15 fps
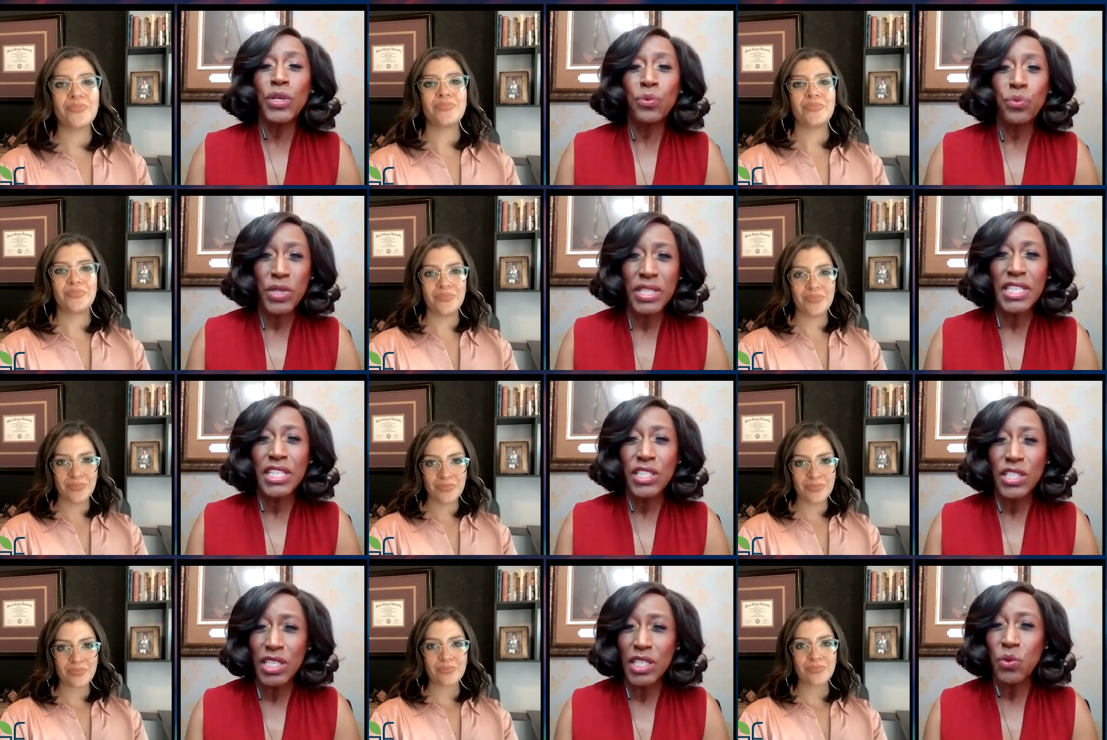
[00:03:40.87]
Speaker 1: we're
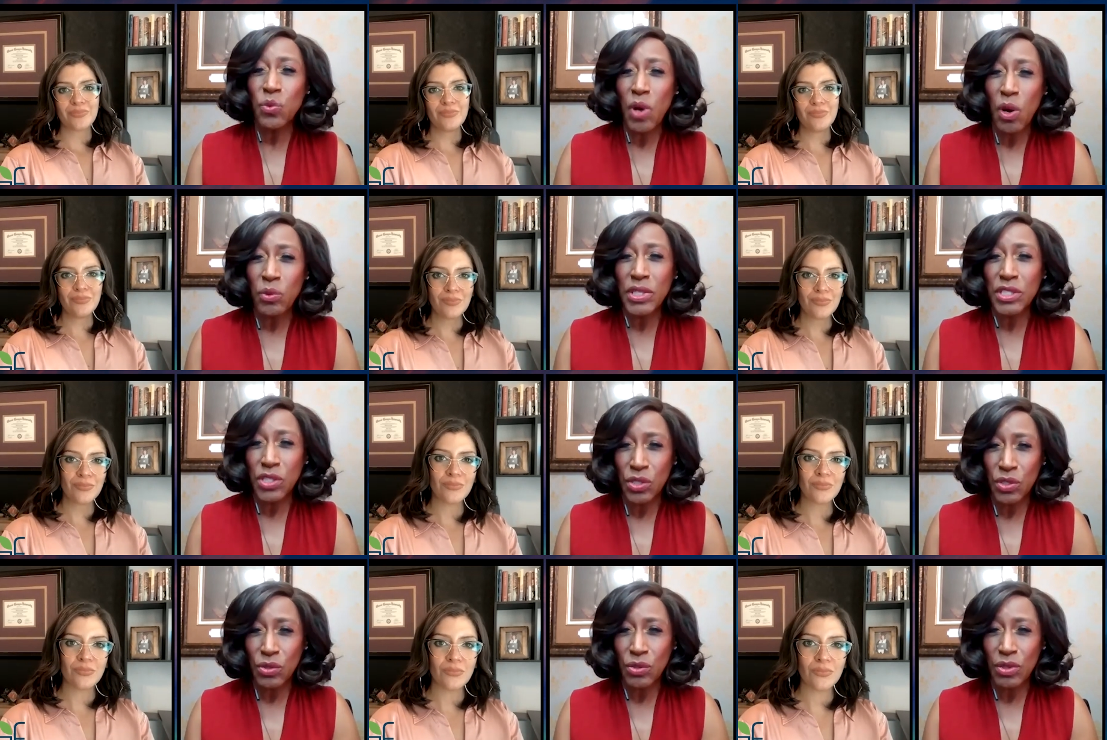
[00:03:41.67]
really good at what we
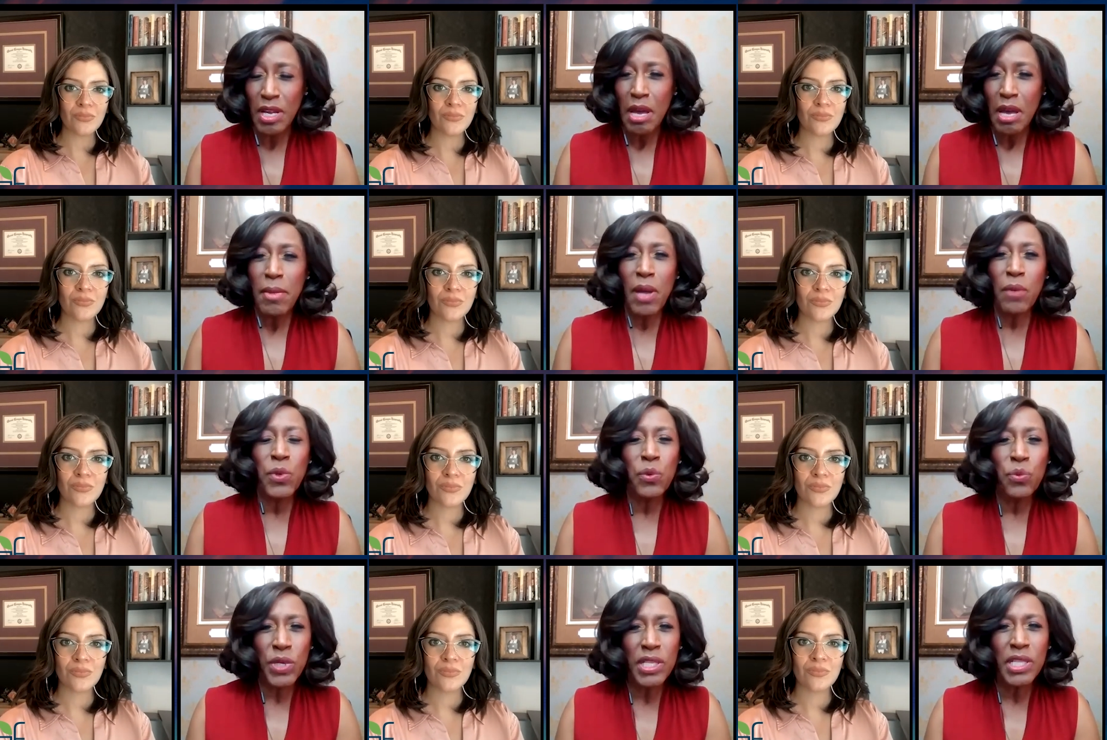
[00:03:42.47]
do and
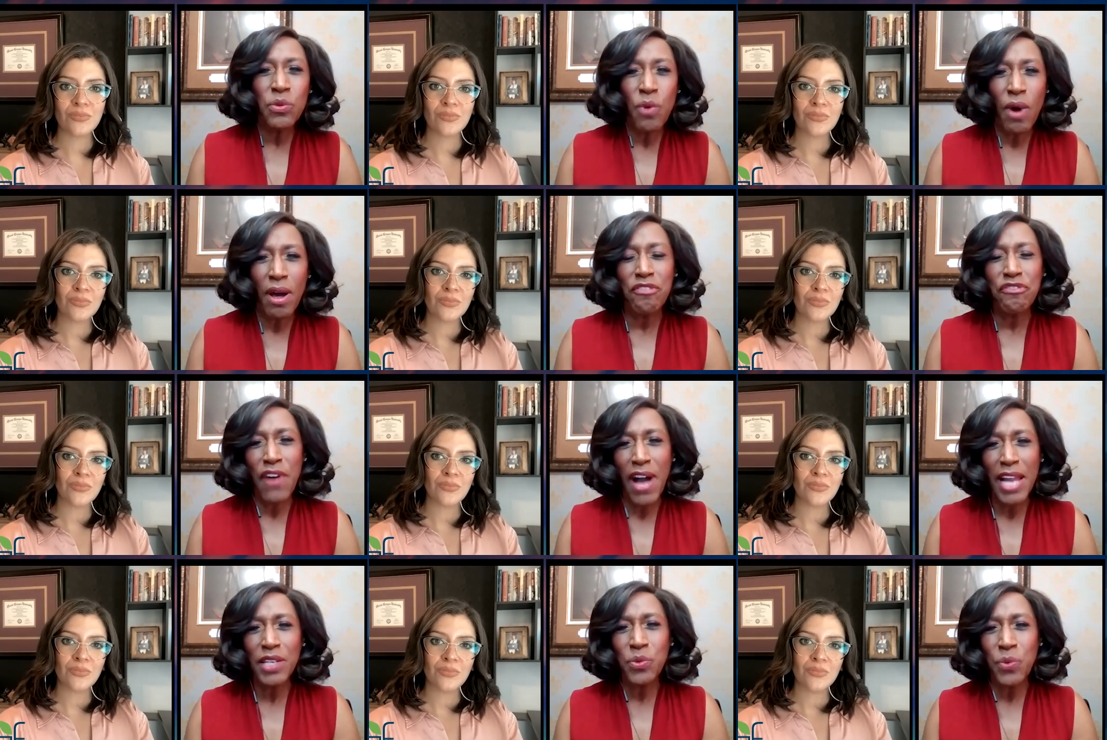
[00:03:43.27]
we really want to
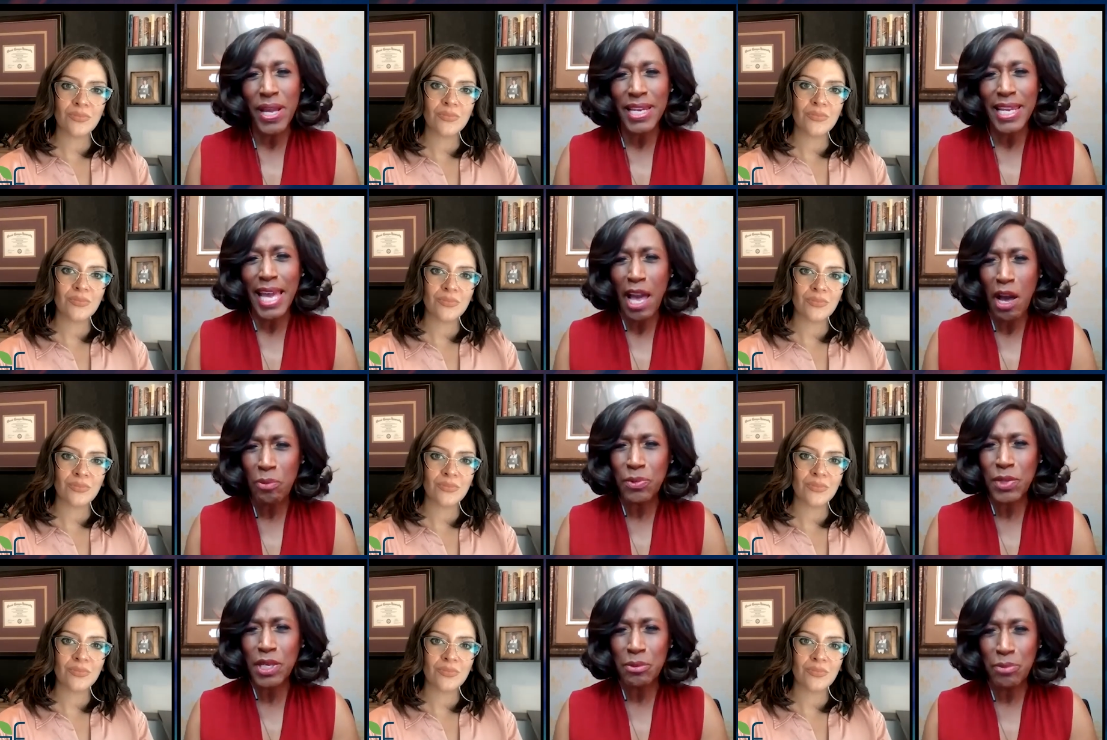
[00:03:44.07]
find a way to
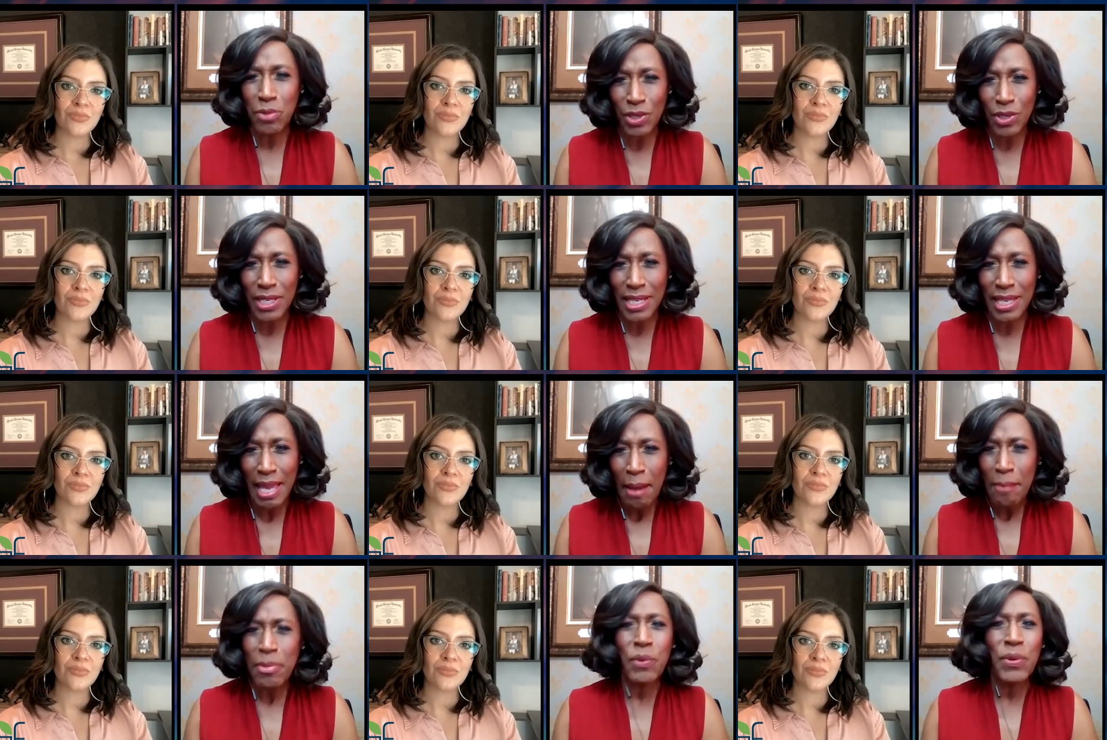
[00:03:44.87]
help the community,
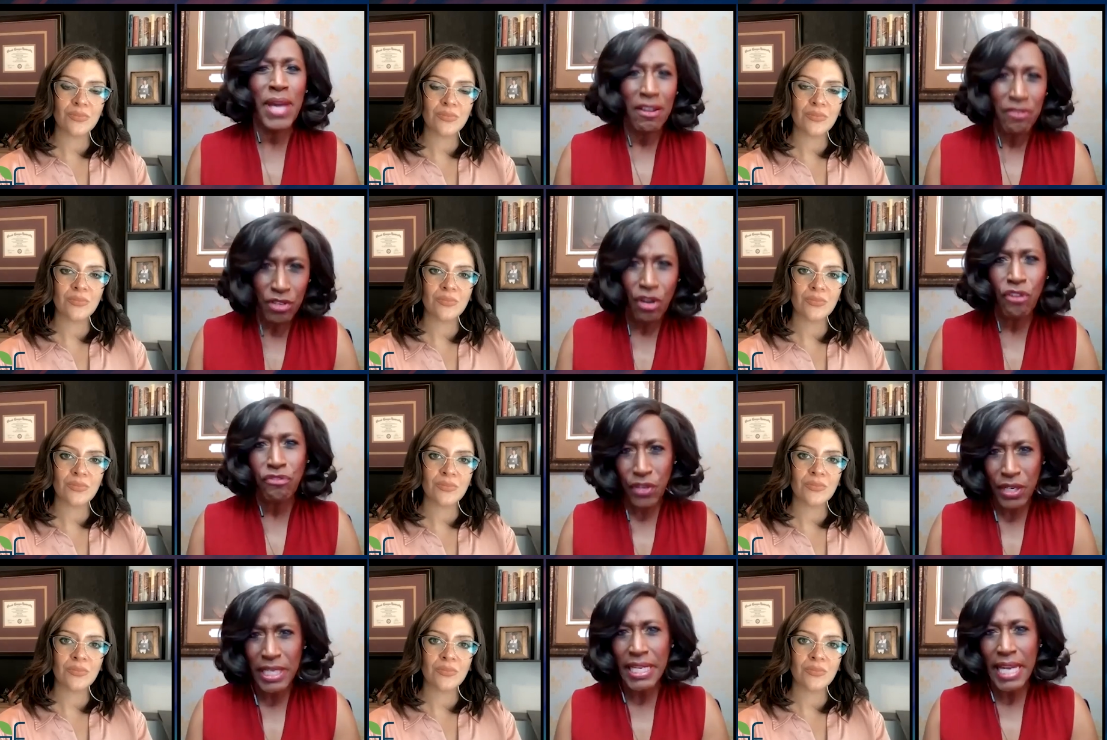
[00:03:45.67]
but we have no
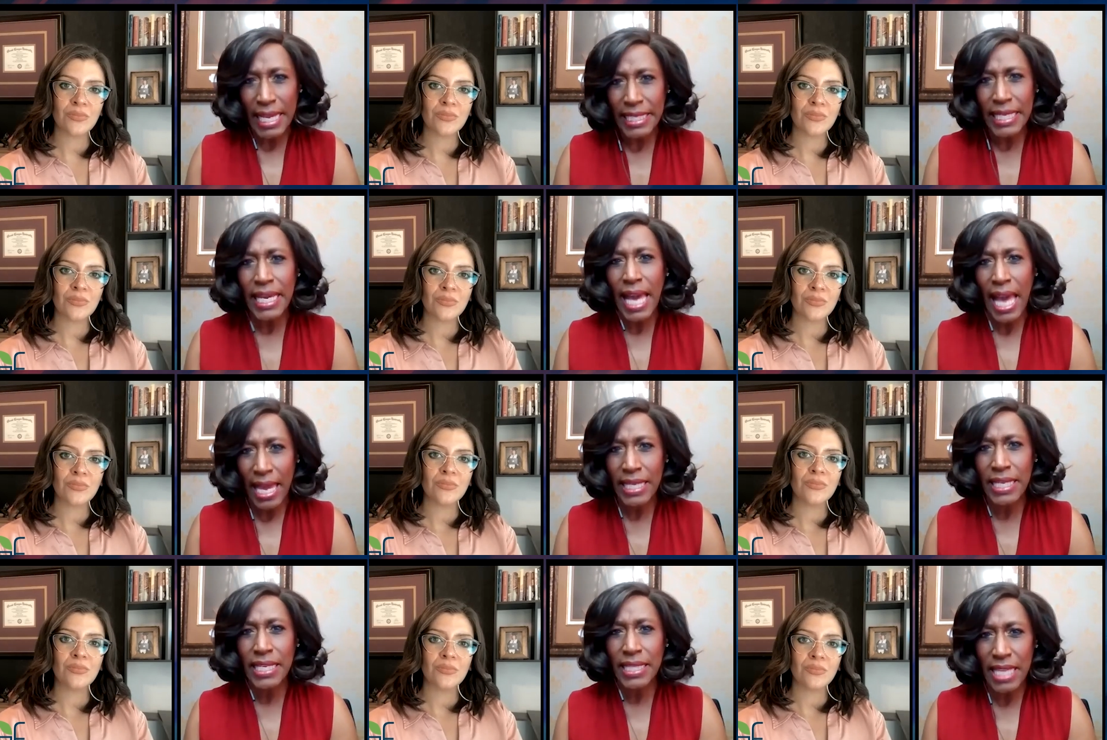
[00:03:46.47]
freaking idea
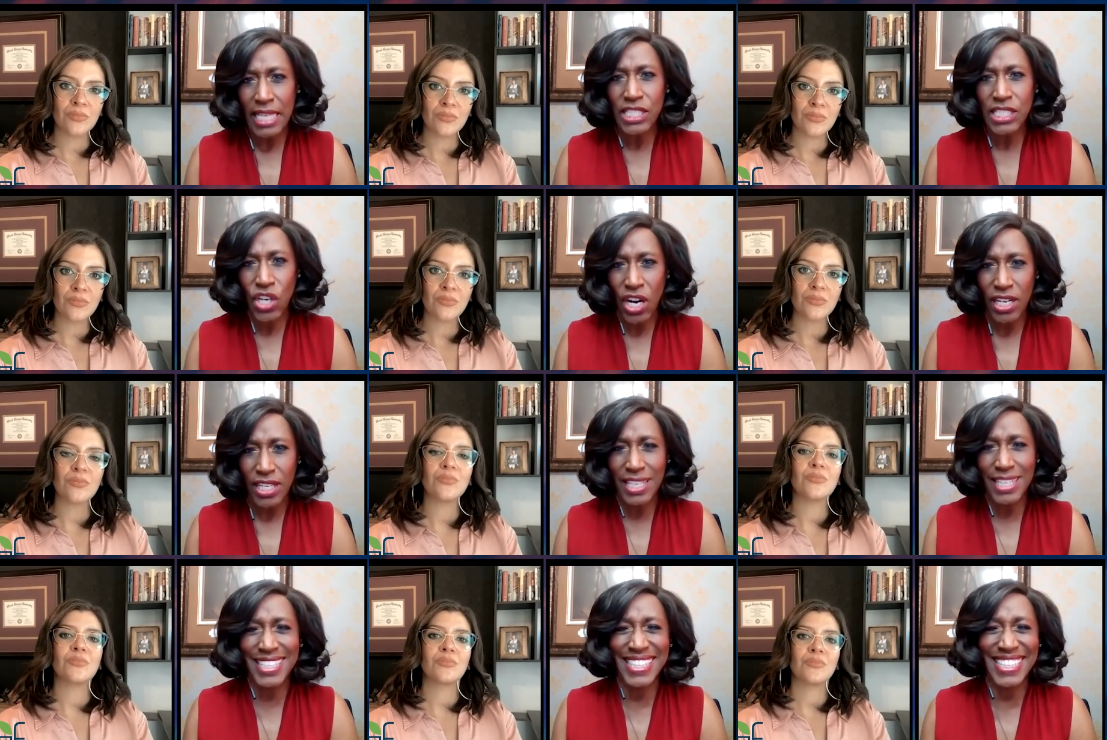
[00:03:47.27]
how to get that started.